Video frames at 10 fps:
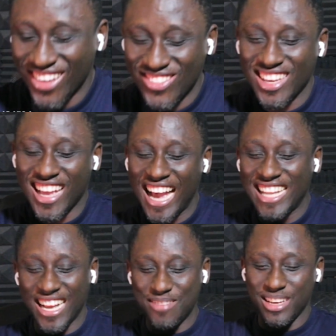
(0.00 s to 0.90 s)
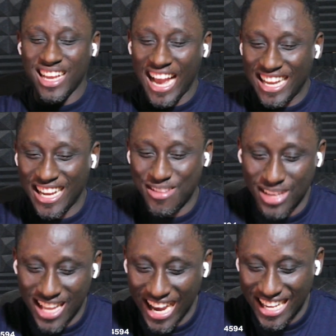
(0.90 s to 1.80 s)
Be guided. Be guided. Be
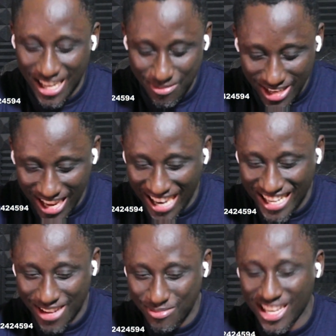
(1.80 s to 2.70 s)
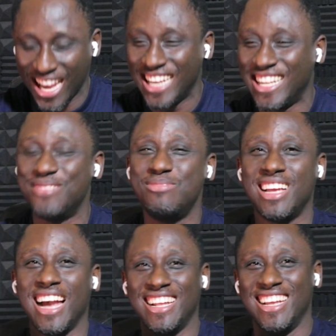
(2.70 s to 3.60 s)
guided. Be guided. Be guided. Be
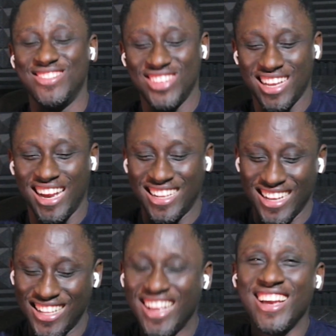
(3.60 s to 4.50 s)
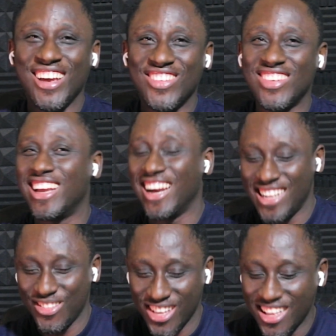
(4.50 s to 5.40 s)
guided. Be guided.
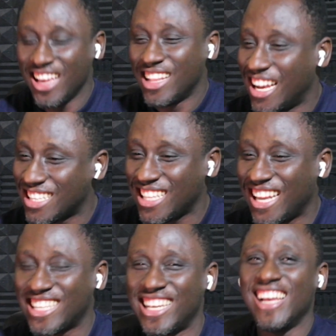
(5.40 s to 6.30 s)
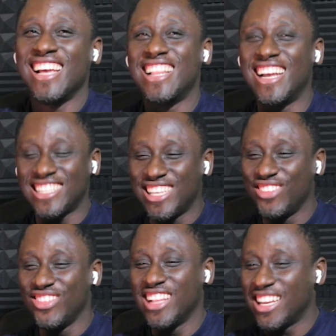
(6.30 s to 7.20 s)
Be guided.
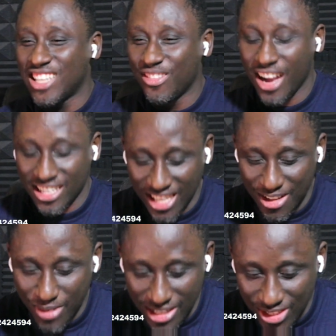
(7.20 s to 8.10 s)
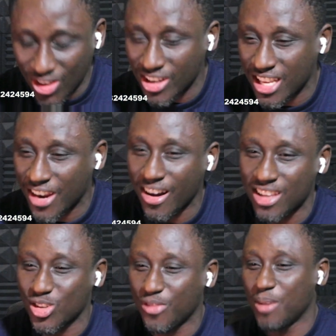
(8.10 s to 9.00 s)
Let's give our celebrity doctor a round
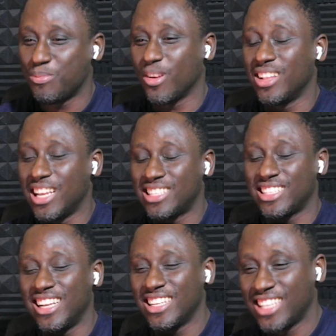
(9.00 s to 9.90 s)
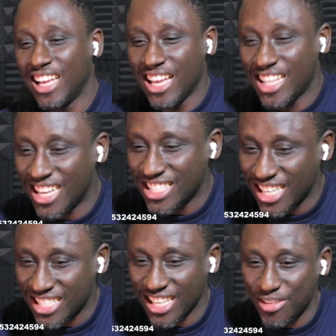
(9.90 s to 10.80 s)
of applause. Let's just
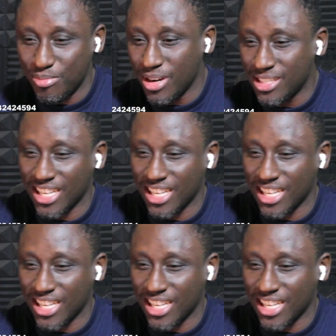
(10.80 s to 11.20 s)
celebrate.